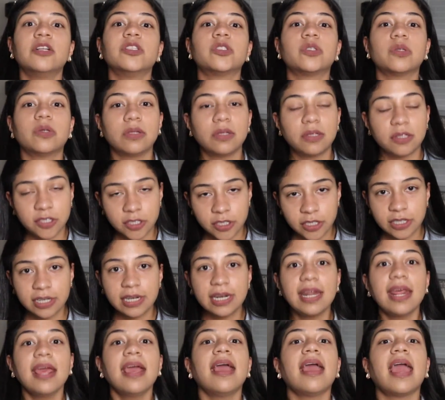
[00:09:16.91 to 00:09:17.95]
to
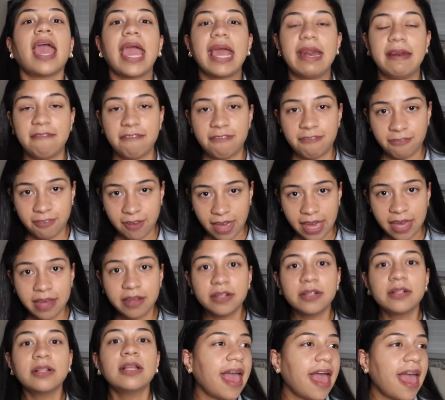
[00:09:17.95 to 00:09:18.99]
learn and
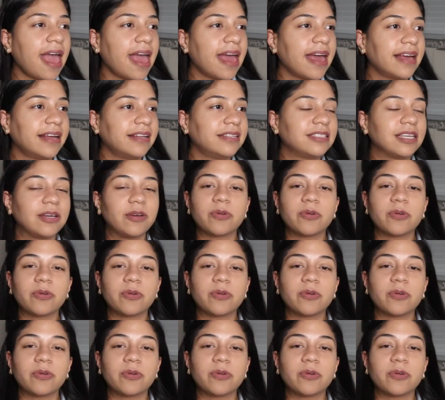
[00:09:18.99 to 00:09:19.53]
fail and